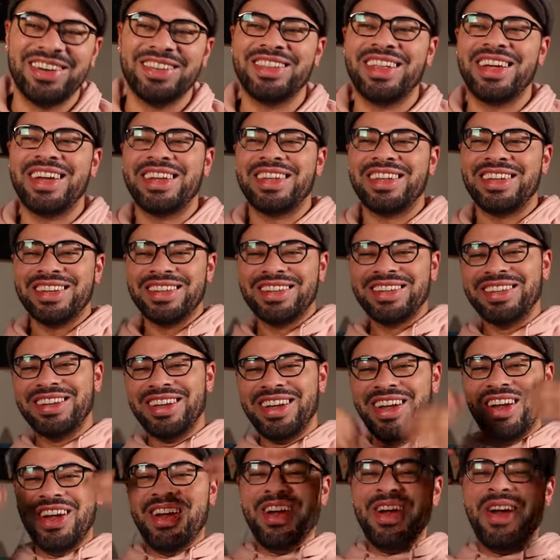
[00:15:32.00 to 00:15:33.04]
they're like,
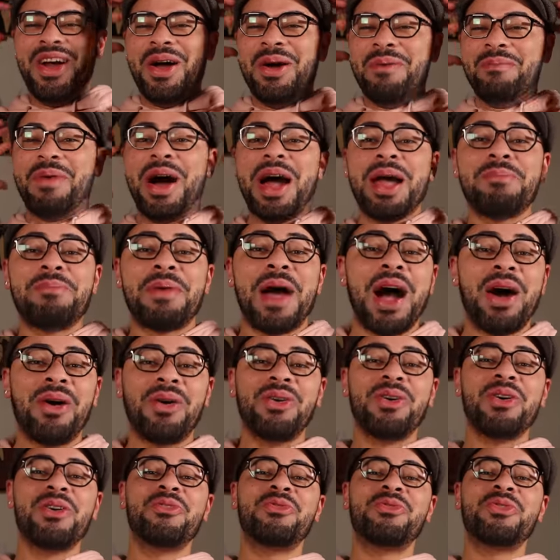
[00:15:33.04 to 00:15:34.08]
My
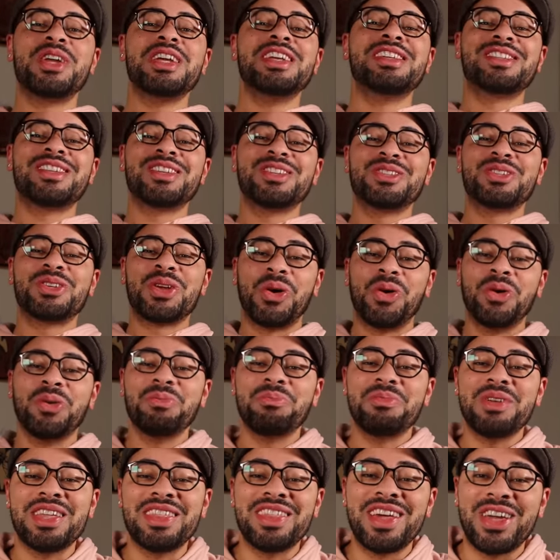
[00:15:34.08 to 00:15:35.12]
power of reason
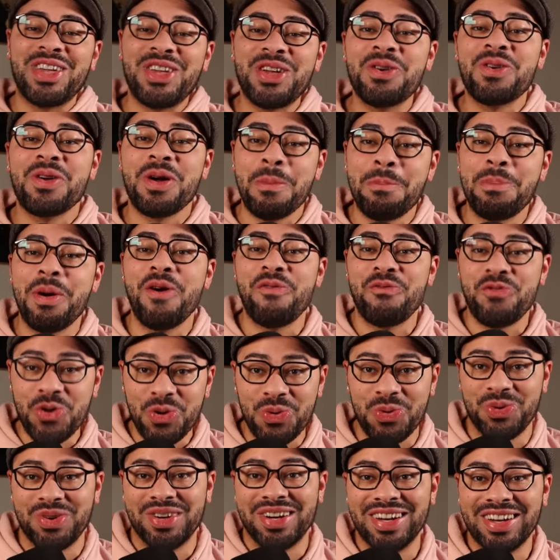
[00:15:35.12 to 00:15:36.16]
told me that you're a
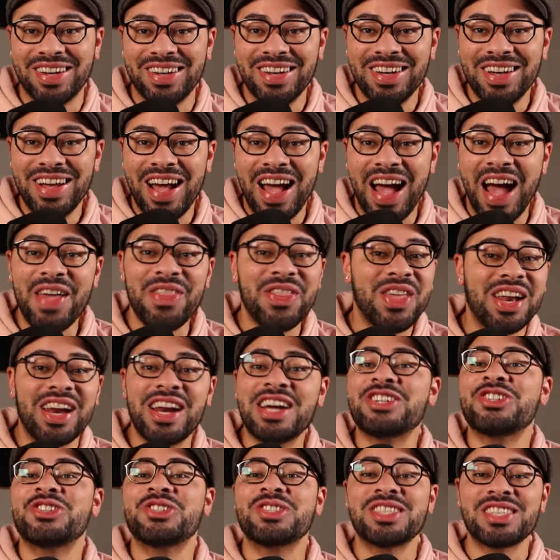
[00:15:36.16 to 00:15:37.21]
buffoon and that
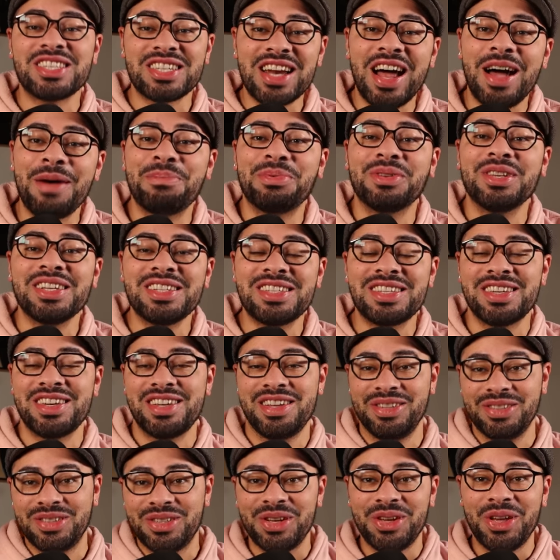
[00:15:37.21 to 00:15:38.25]
I should stop
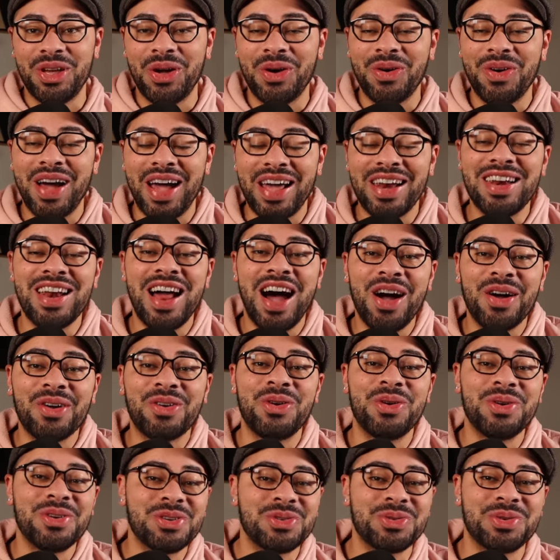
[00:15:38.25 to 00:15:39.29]
listening to you and not
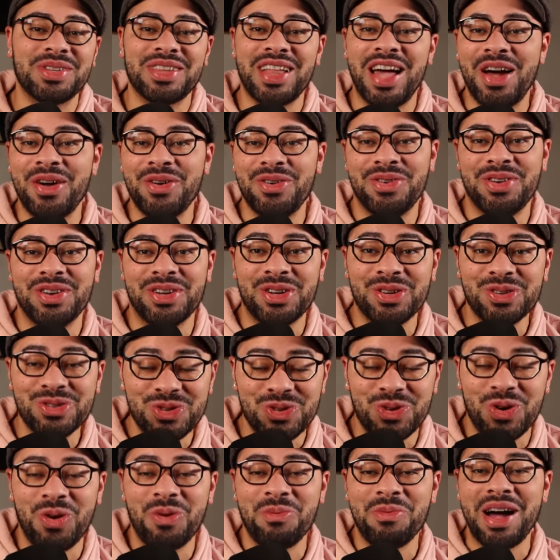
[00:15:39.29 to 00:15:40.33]
going to allow you to
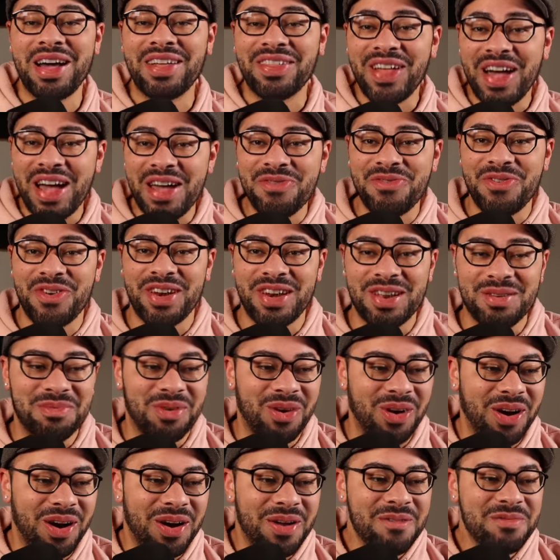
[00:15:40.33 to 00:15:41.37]
control my life
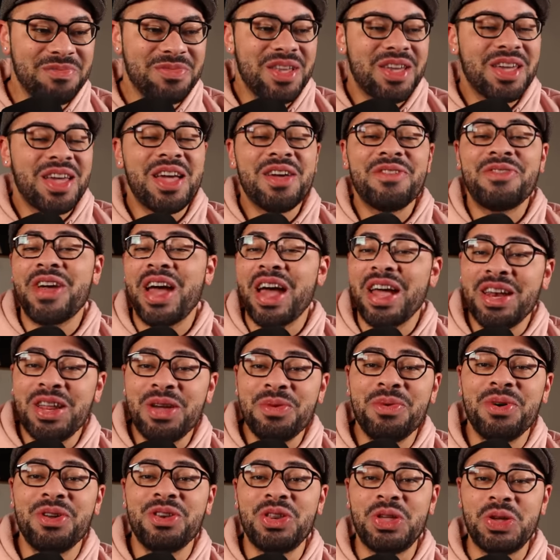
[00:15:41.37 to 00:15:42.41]
anymore. If
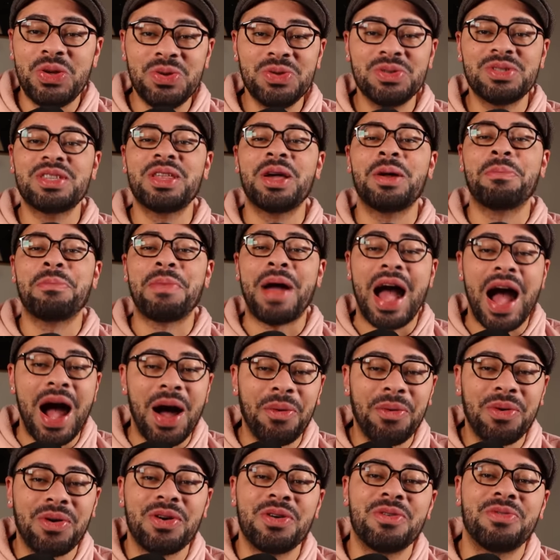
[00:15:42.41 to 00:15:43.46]
anyone used their
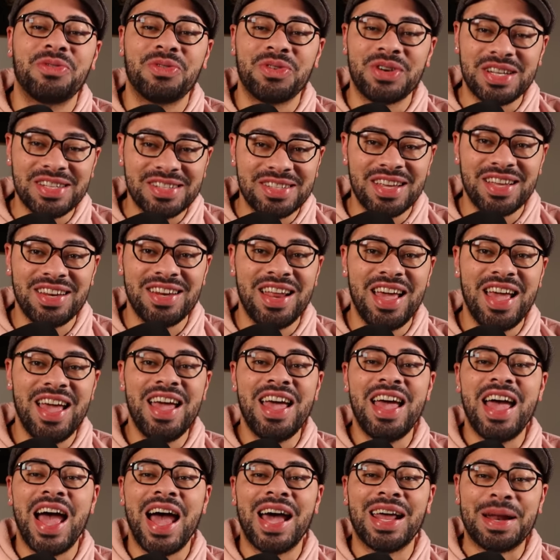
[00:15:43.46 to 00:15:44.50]
power of reason
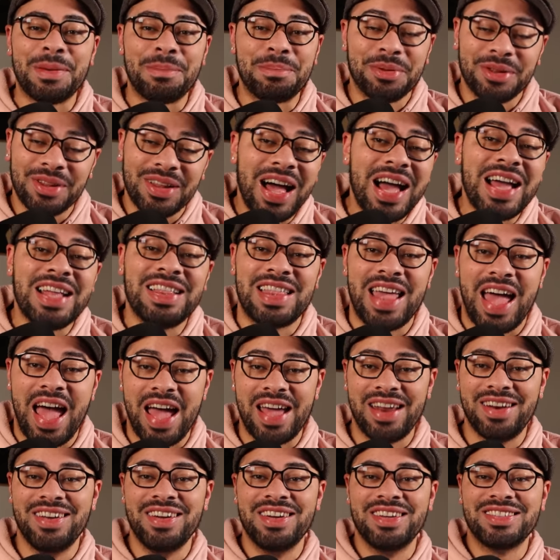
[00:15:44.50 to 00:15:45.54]
and applied
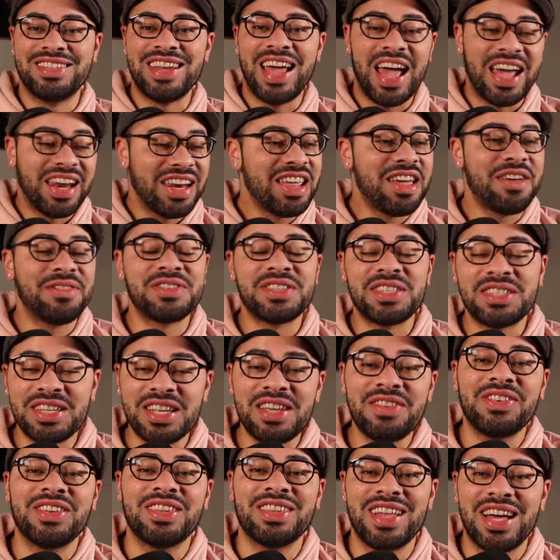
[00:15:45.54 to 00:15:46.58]
that to any of
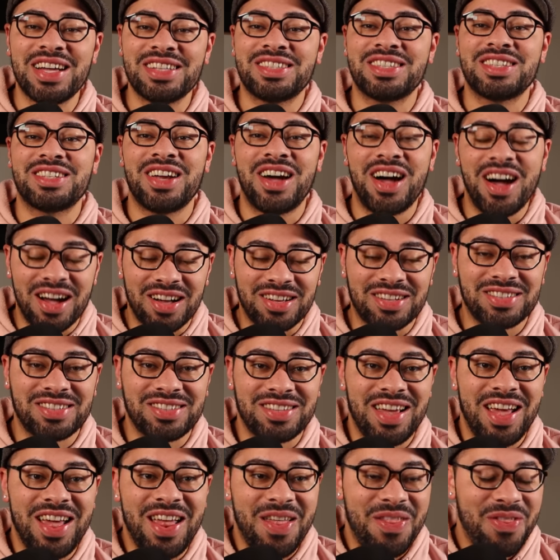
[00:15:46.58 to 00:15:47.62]
Stephen Lett's
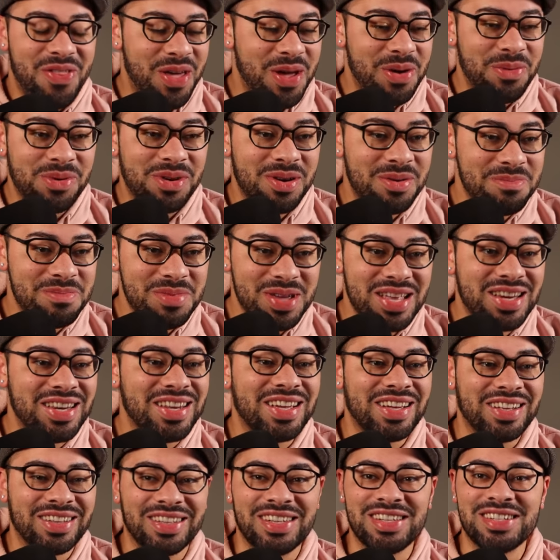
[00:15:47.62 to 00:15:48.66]
talks, they would
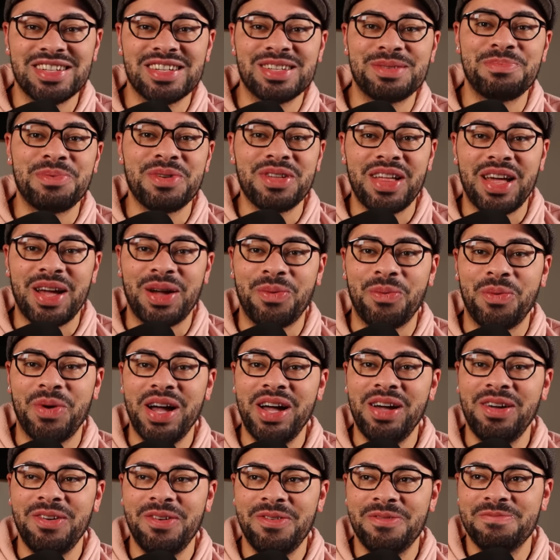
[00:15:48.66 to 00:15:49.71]
immediately just be like,
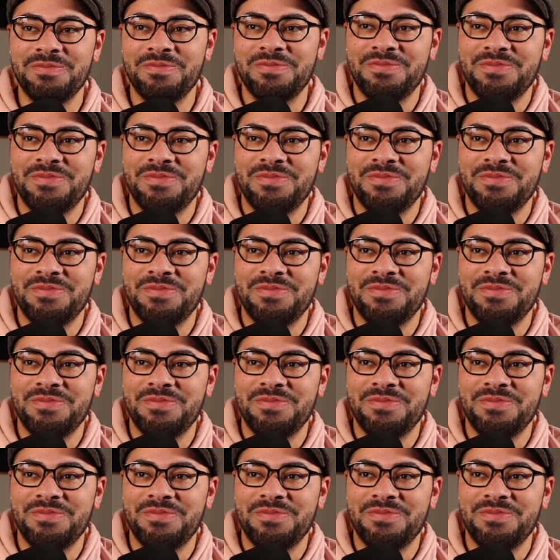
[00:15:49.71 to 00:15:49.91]
Well,